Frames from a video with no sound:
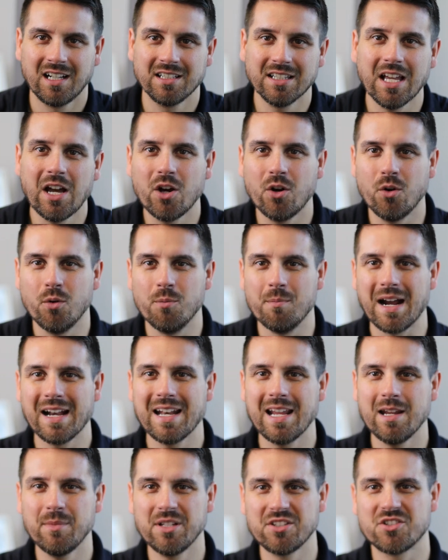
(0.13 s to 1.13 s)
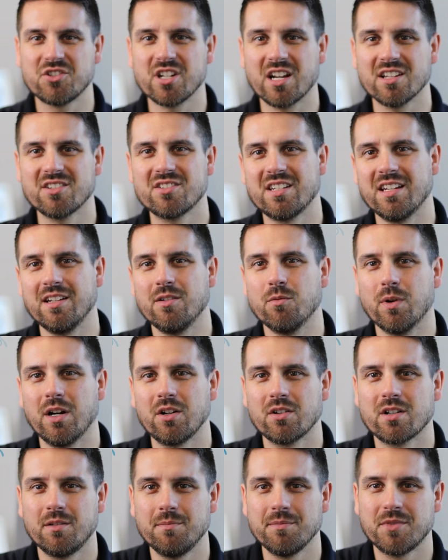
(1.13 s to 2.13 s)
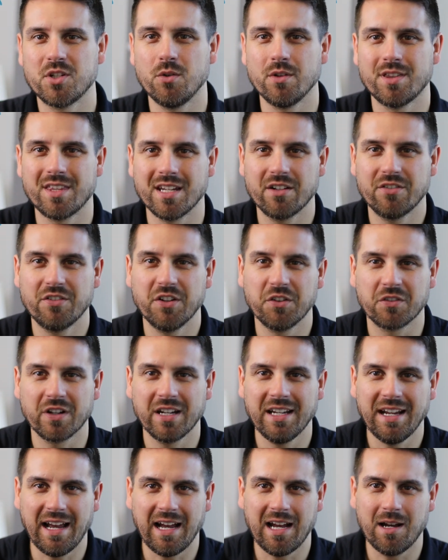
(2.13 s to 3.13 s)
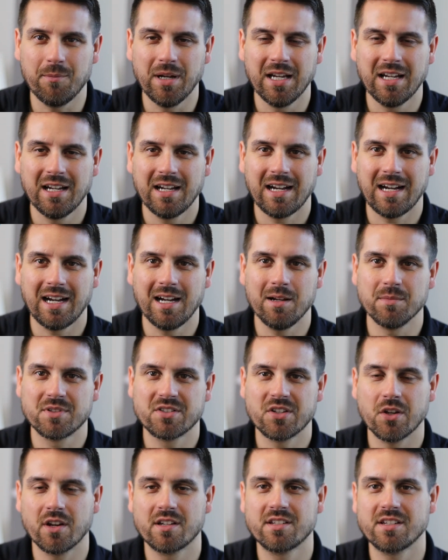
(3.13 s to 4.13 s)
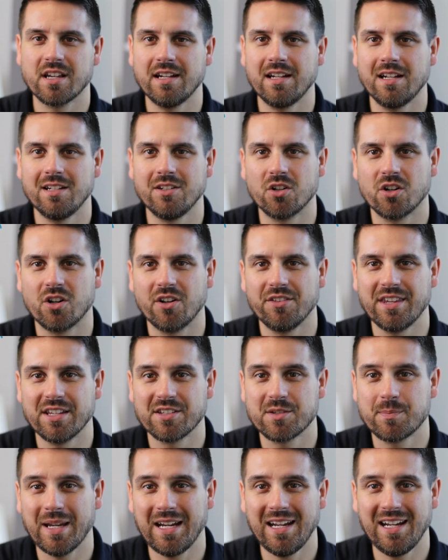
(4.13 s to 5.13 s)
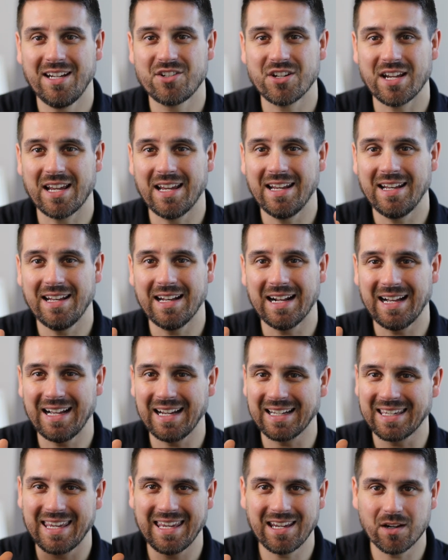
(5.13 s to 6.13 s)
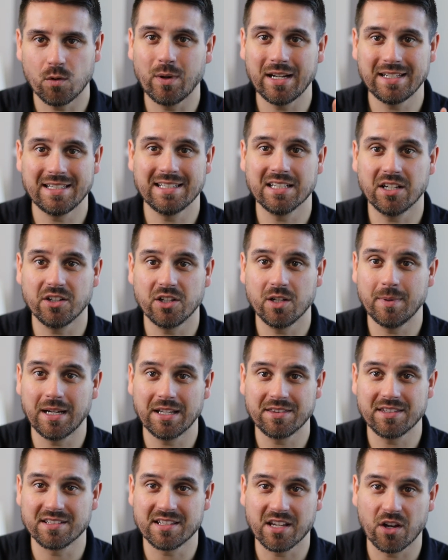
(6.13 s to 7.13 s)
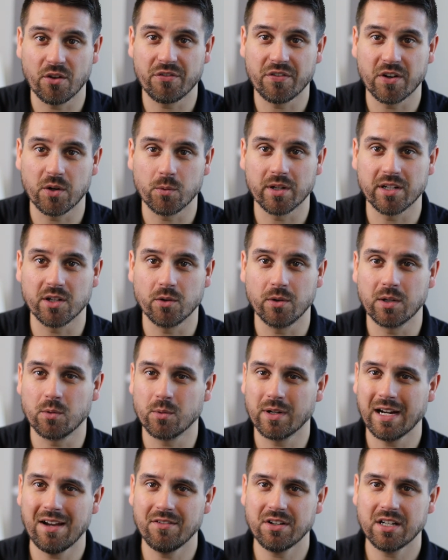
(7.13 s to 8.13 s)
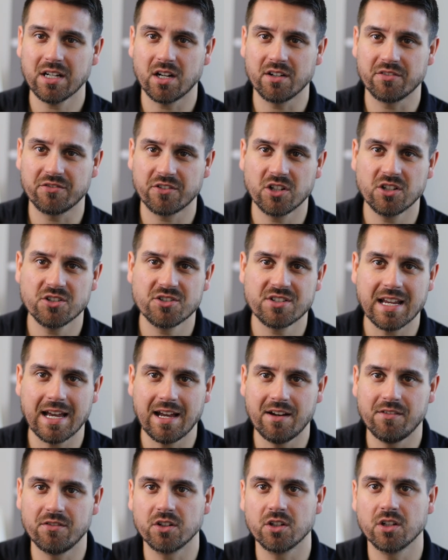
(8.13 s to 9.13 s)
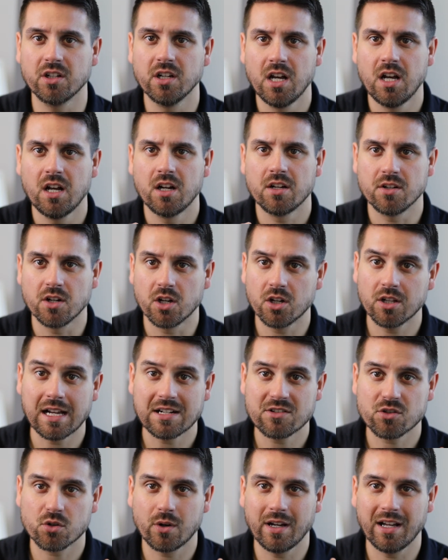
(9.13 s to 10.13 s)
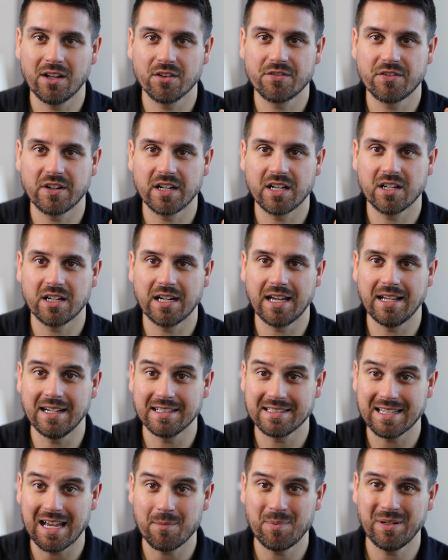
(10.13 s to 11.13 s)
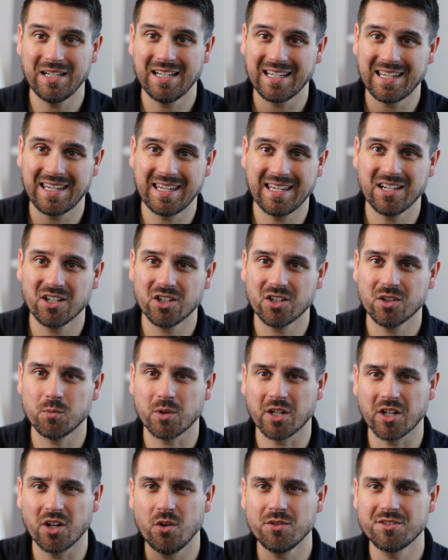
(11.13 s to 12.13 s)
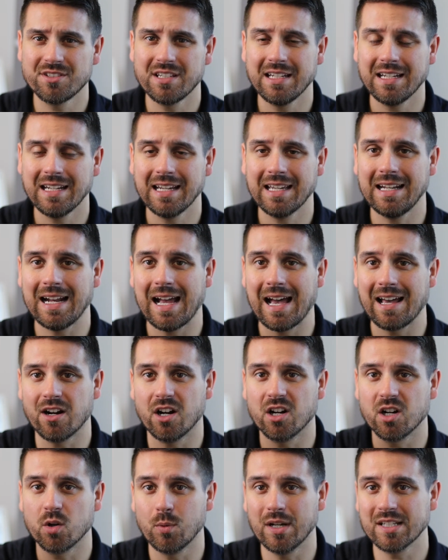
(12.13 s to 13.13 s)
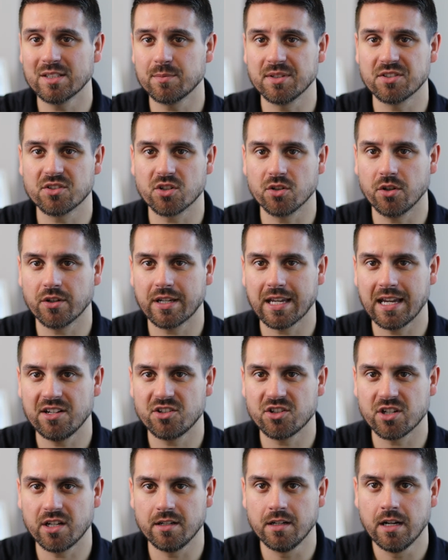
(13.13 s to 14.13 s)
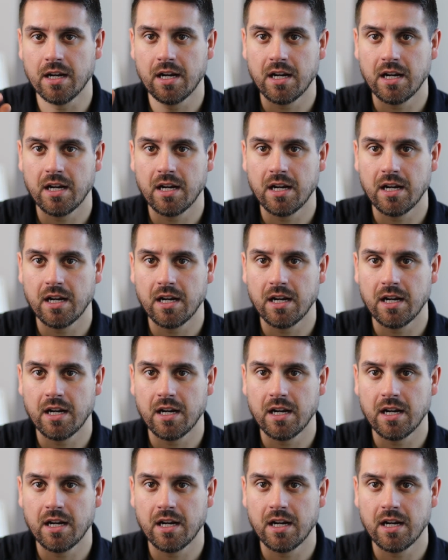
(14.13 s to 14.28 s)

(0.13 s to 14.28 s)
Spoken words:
Hello, my name is Justin. Welcome to TheraFit Rehab. I'm so excited you're on this page, and I can't wait to tell you about this health fair we're doing. We're having our first ever neurological health fair, and it's happening here. We're hosting it at our Westminster location,